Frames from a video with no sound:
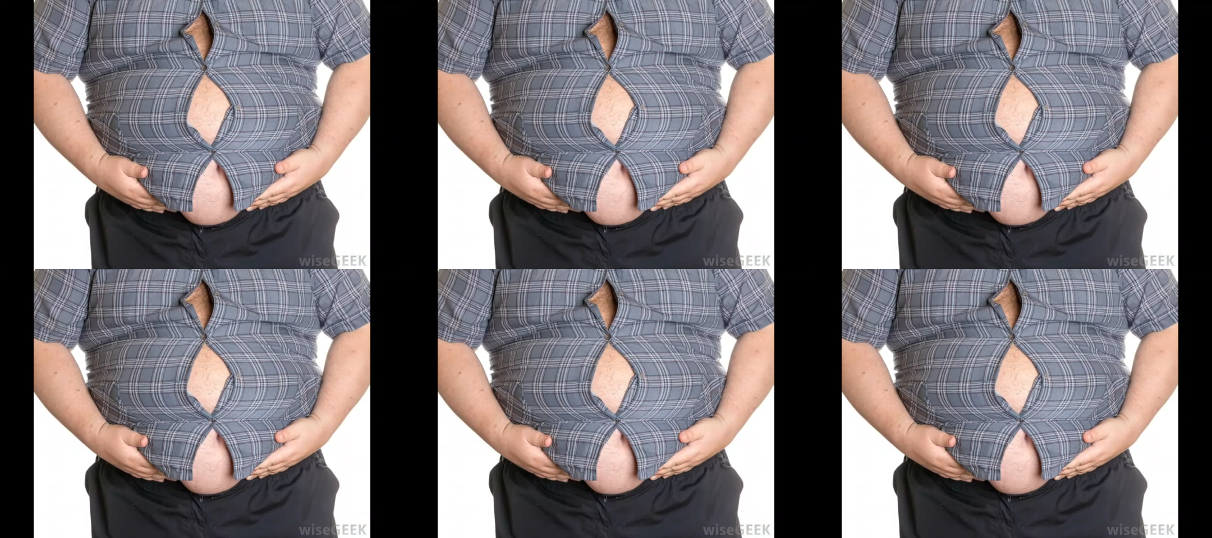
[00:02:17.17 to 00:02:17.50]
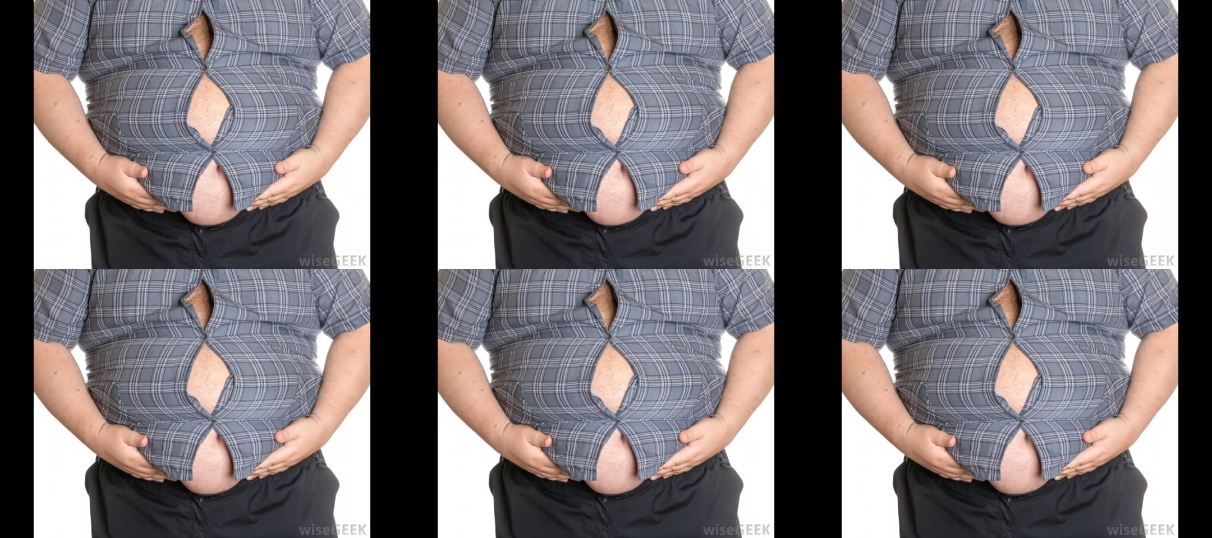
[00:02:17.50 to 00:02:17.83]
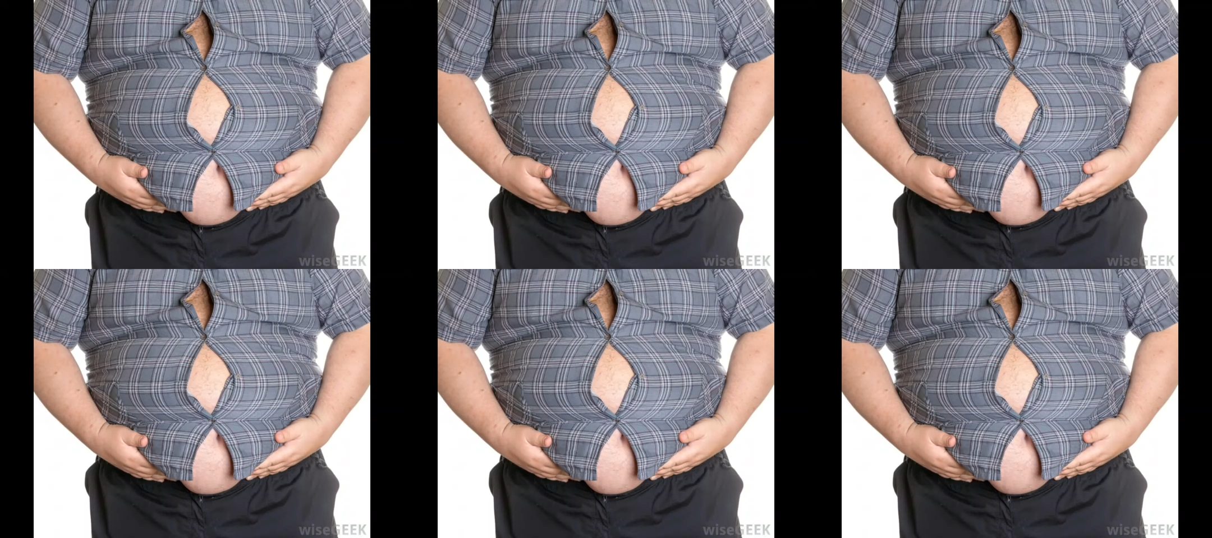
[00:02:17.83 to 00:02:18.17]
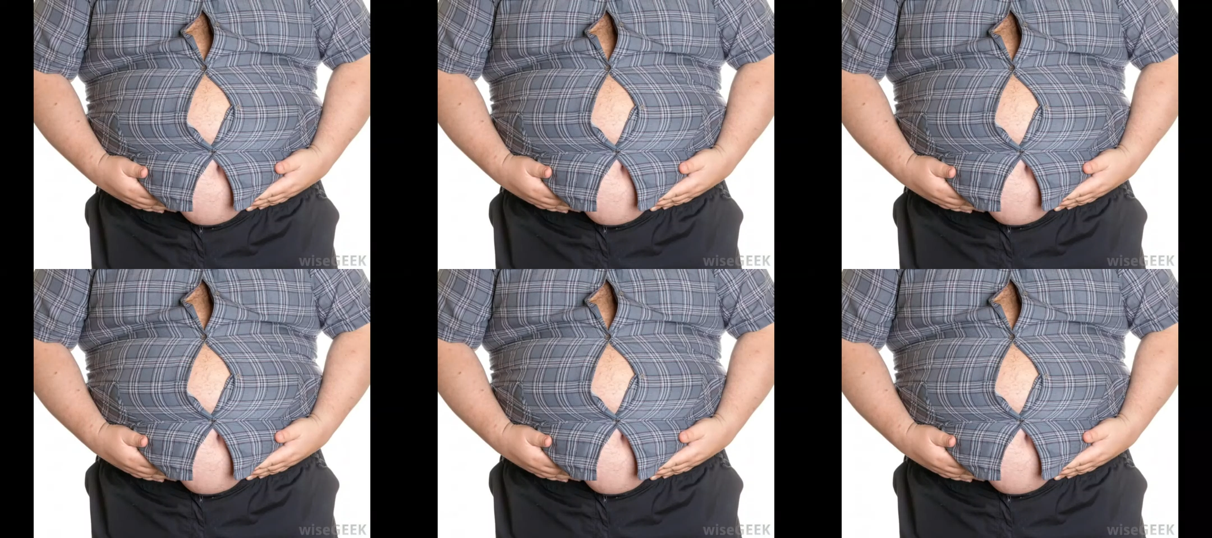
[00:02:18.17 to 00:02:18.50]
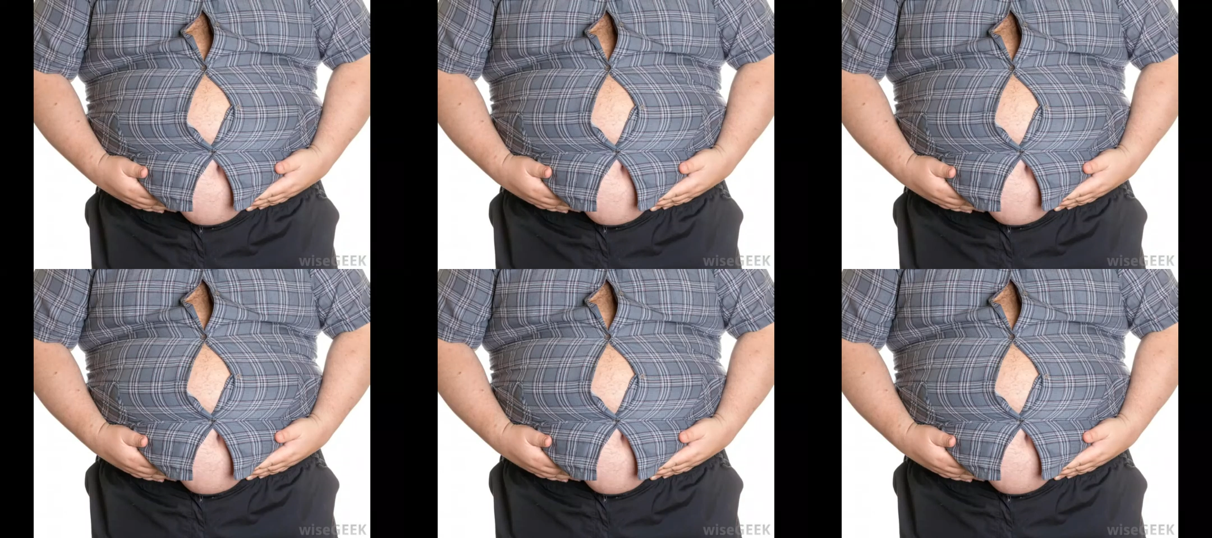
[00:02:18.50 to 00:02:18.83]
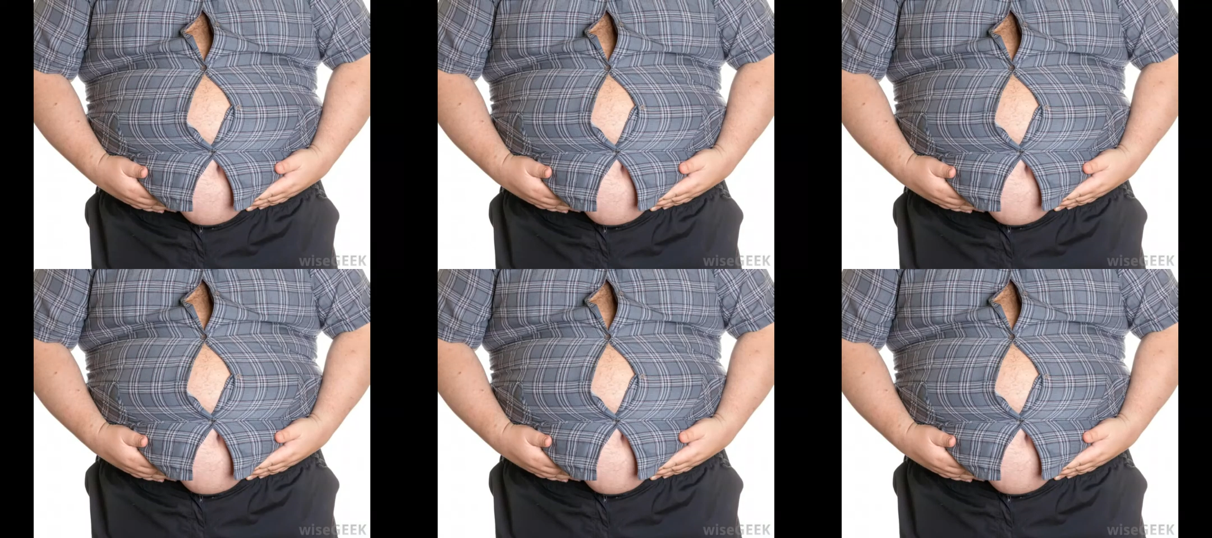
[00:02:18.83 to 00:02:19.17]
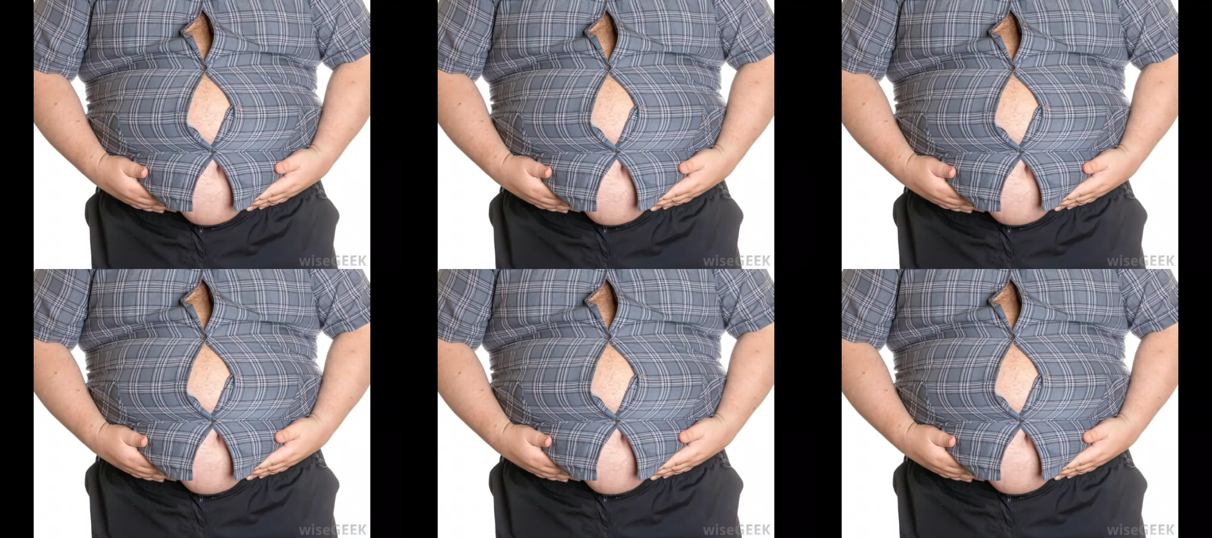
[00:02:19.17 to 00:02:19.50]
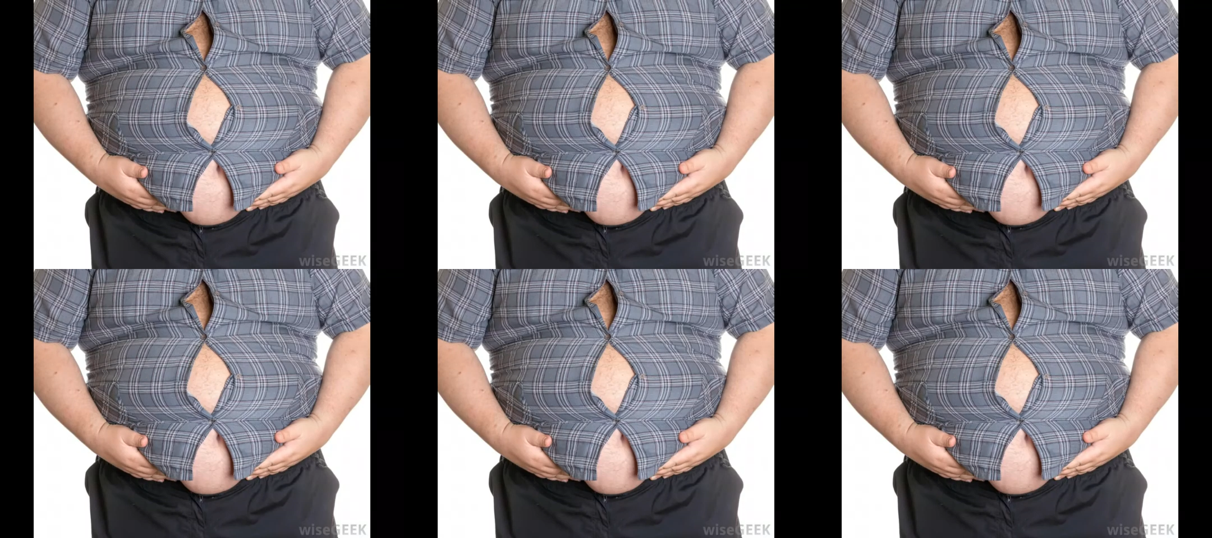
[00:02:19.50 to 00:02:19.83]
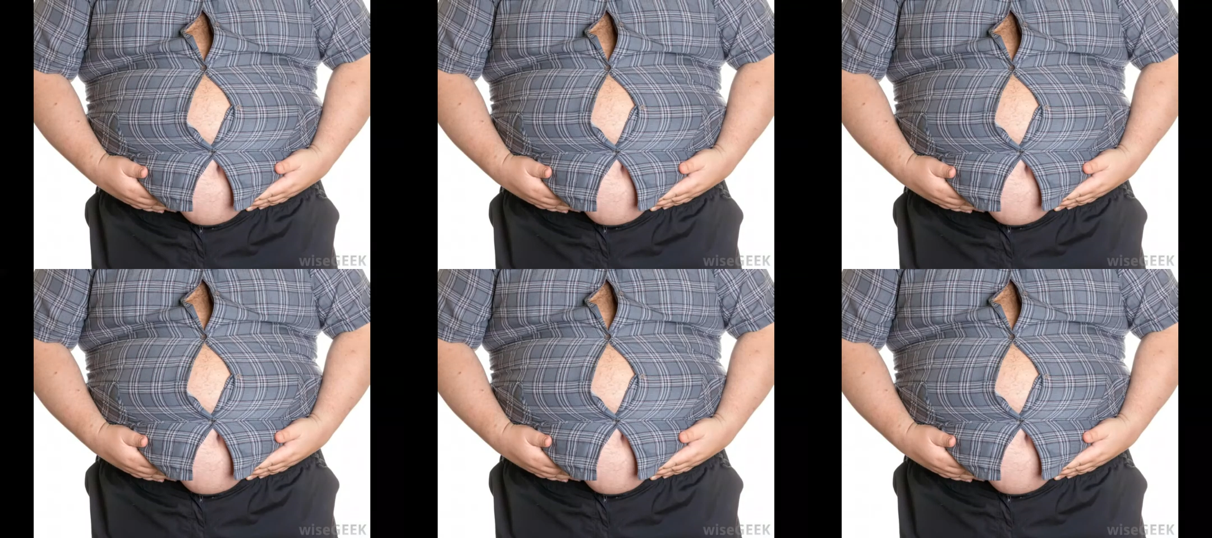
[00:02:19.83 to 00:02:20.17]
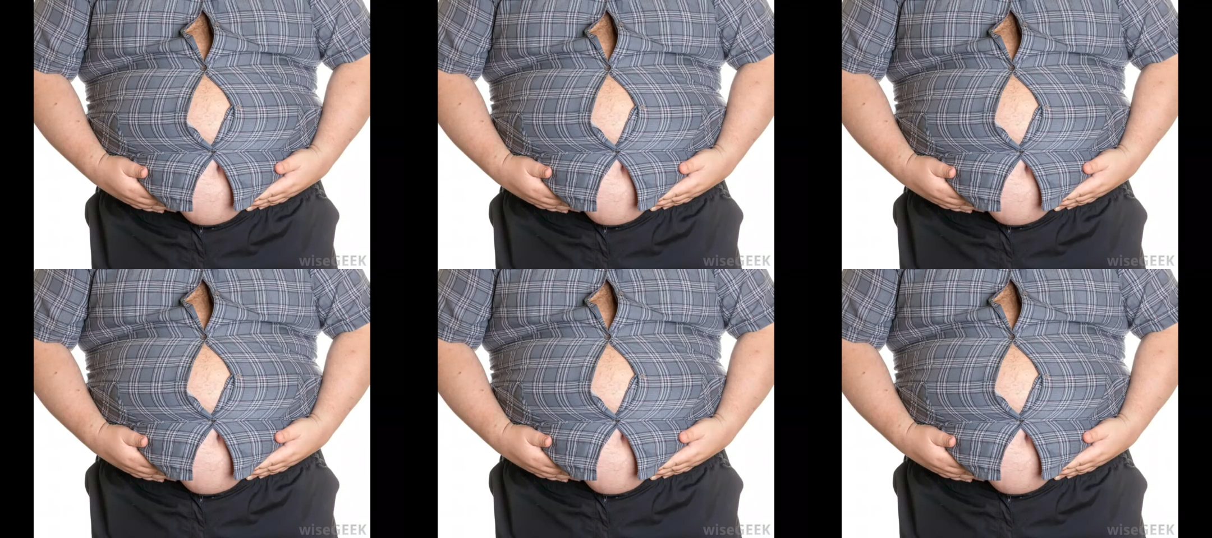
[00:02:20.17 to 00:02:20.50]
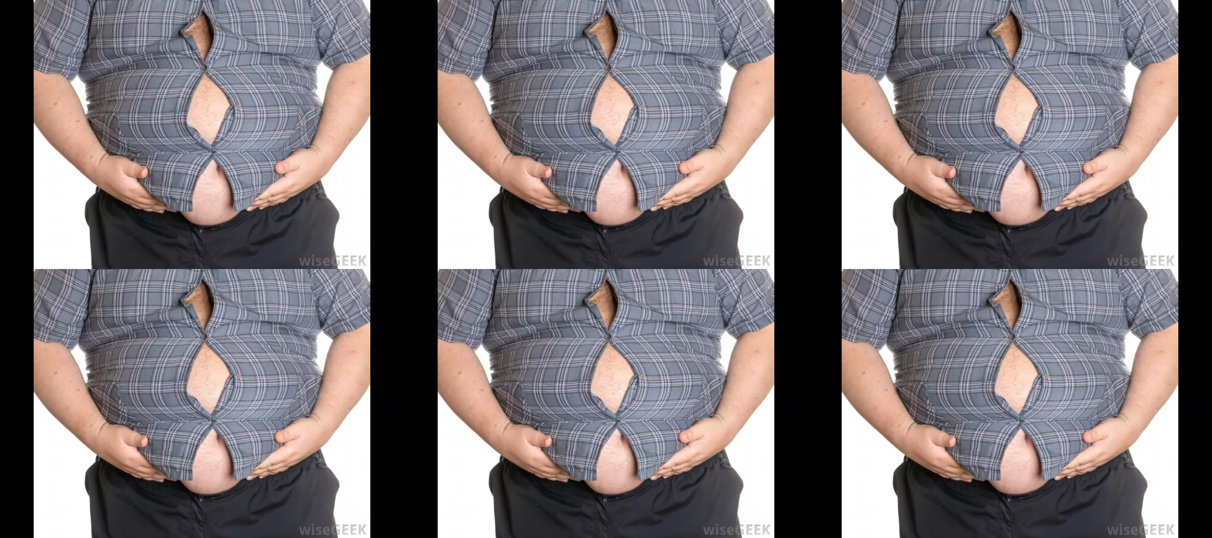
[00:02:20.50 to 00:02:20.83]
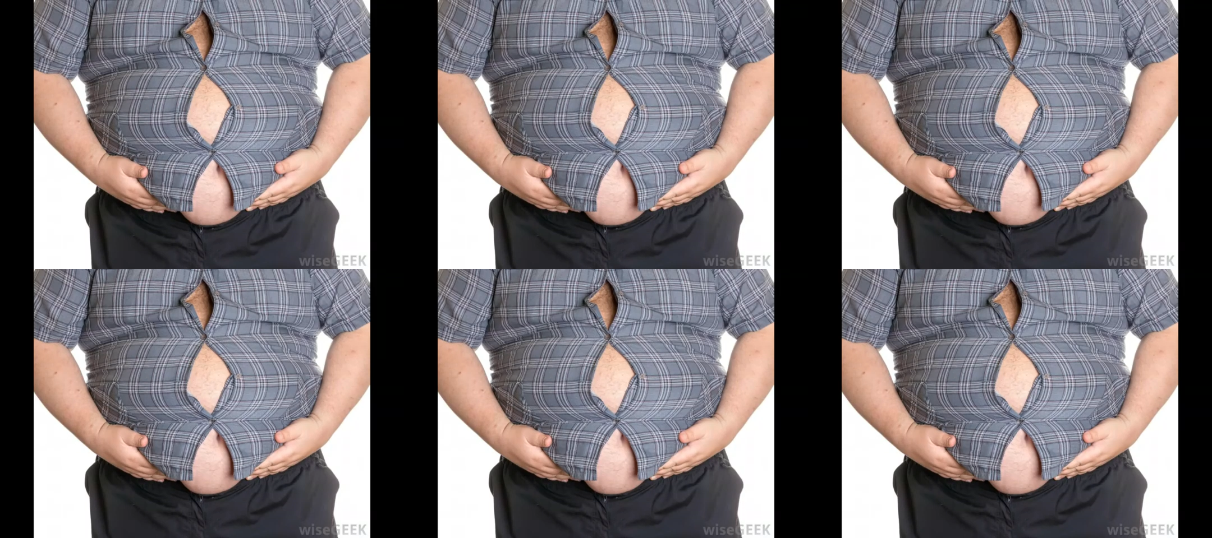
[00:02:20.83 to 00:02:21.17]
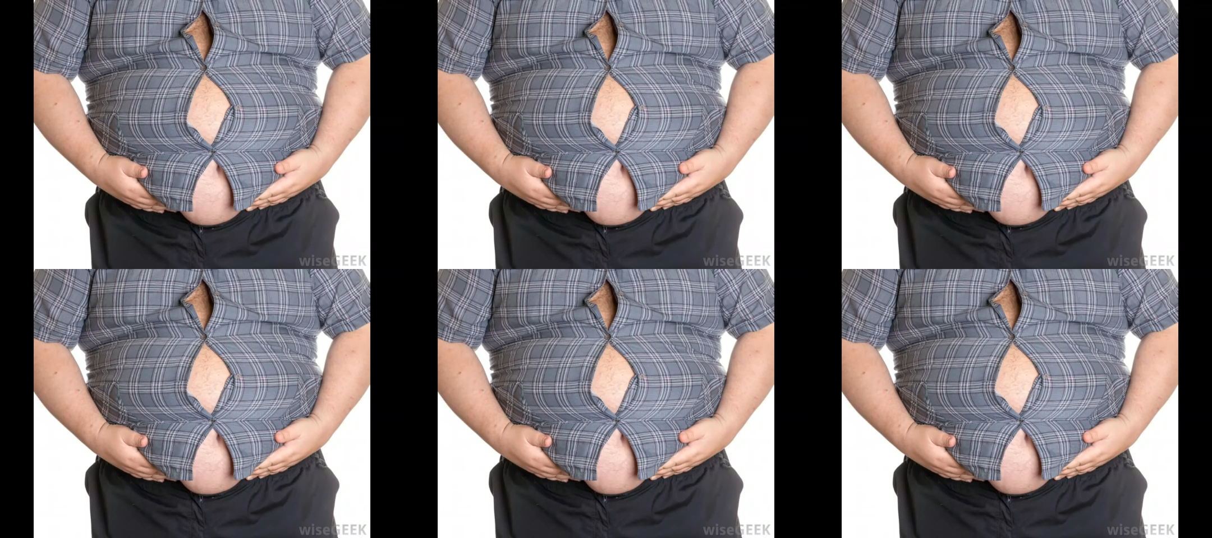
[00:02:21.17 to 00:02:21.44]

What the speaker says: Nobody's mouth can be seen.